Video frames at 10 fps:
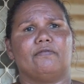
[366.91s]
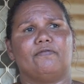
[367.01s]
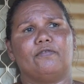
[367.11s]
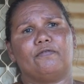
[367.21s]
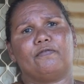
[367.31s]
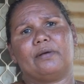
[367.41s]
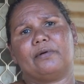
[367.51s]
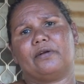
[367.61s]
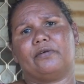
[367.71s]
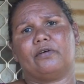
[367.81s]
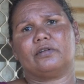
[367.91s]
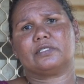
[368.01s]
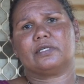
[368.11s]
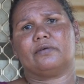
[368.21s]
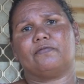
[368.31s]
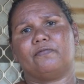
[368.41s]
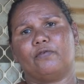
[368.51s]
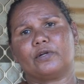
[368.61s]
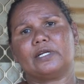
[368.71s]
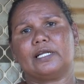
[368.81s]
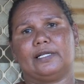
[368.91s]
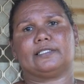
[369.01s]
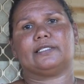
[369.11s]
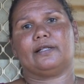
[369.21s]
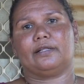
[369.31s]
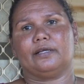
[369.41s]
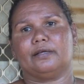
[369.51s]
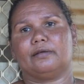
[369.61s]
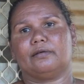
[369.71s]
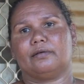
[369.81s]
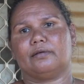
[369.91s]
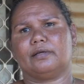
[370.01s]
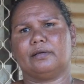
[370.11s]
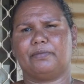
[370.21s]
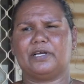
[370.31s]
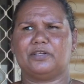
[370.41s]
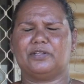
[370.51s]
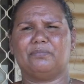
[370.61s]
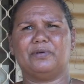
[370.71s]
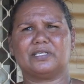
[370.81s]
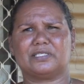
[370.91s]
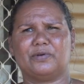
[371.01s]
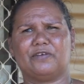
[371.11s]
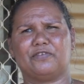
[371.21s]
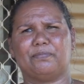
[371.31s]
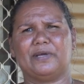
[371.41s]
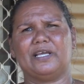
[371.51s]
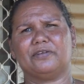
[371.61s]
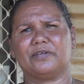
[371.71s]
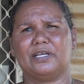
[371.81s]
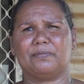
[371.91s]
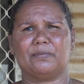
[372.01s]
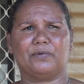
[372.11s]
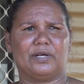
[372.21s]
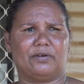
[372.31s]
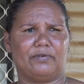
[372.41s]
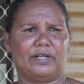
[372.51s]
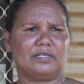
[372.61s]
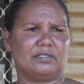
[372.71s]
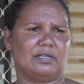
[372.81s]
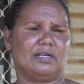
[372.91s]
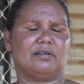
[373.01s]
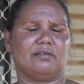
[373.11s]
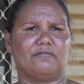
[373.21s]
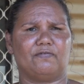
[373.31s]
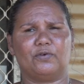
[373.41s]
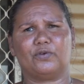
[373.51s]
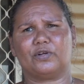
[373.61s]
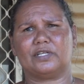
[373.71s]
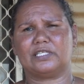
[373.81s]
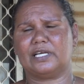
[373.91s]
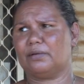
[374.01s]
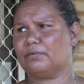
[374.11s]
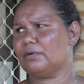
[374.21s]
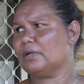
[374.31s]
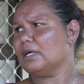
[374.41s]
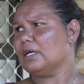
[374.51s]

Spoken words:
$400-$500 a fortnight, that's nothing compared to the bills that we have to pay to keep up with our rent, food on the table,